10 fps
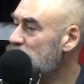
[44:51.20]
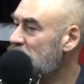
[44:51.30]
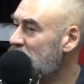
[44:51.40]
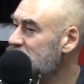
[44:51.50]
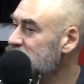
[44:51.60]

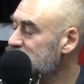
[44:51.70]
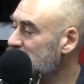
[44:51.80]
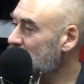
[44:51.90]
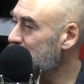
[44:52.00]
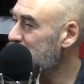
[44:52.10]
for
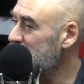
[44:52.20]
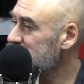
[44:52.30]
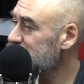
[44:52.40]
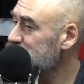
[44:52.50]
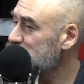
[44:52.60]
Henderson a
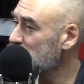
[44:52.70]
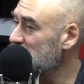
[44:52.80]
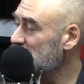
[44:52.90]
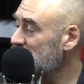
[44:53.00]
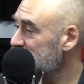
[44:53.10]
bit of a
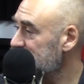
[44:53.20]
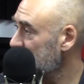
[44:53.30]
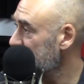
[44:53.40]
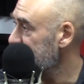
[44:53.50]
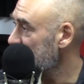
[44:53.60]
shoe-in in a
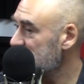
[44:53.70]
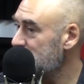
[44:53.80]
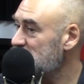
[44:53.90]
certain sense? It means